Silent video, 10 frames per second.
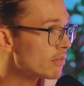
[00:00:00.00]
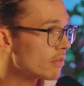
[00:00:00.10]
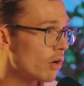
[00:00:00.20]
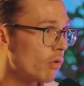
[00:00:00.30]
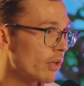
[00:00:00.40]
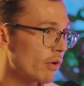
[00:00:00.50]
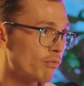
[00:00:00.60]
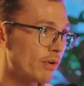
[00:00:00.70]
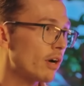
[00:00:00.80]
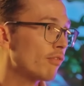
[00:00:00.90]
So, you know,
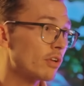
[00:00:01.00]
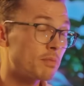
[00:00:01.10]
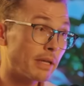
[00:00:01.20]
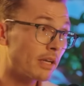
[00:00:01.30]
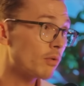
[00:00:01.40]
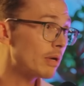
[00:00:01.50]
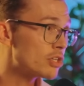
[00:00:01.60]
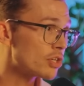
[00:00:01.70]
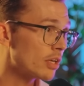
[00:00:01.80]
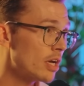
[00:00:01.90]
very often, especially in the
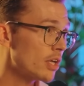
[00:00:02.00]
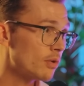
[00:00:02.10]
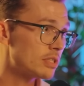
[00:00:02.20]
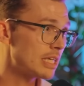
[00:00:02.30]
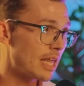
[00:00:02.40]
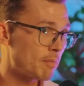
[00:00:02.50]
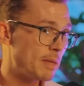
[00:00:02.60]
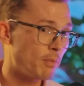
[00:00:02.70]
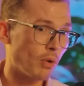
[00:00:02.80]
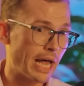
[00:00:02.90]
region, you see that
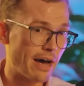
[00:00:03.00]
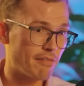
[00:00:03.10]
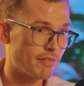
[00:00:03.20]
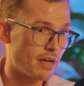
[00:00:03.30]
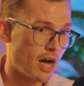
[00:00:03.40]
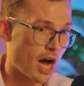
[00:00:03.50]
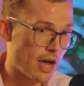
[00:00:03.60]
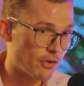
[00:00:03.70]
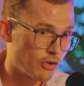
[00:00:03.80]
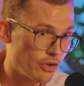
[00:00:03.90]
people will have
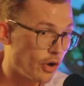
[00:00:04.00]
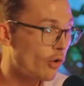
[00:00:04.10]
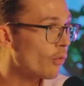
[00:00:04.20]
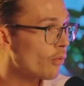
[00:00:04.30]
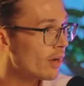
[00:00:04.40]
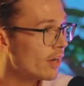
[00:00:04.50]
either no